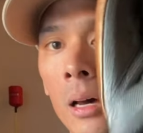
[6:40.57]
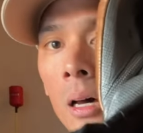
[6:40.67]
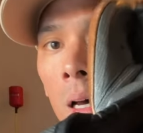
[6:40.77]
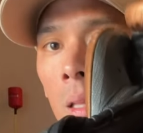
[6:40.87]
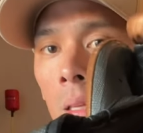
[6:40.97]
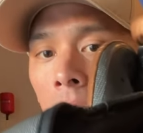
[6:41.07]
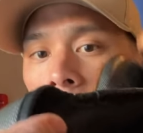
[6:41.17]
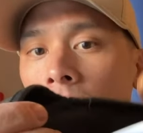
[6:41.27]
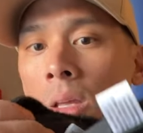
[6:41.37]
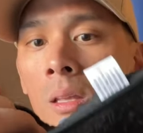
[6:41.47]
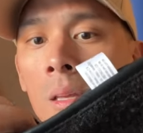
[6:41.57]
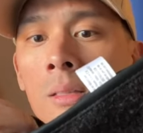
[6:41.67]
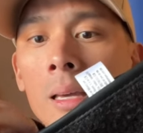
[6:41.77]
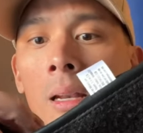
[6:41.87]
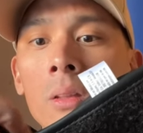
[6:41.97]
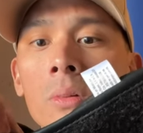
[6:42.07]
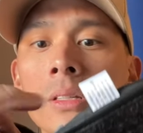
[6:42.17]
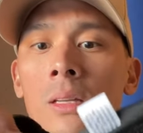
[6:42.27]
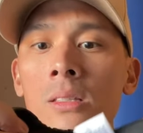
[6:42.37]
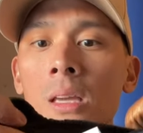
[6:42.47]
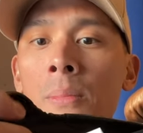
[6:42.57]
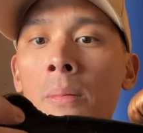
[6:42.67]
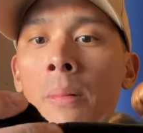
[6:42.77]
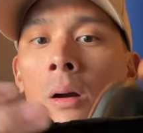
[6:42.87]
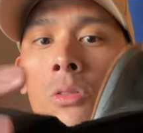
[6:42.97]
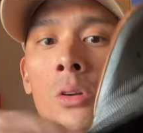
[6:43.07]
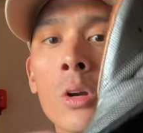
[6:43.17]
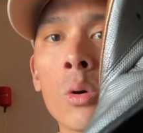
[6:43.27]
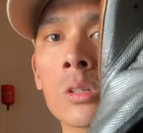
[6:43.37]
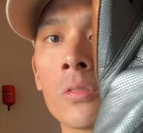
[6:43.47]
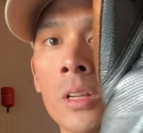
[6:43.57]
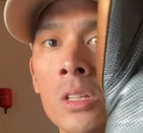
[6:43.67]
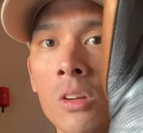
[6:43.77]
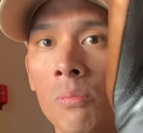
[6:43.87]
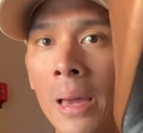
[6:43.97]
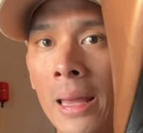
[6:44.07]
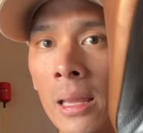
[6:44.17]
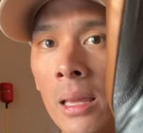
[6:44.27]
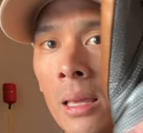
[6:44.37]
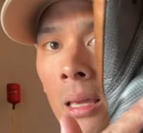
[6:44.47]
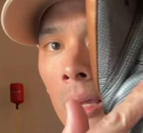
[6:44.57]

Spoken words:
The inside of the wrist, I'd say maybe about 3/4 of an inch of padding.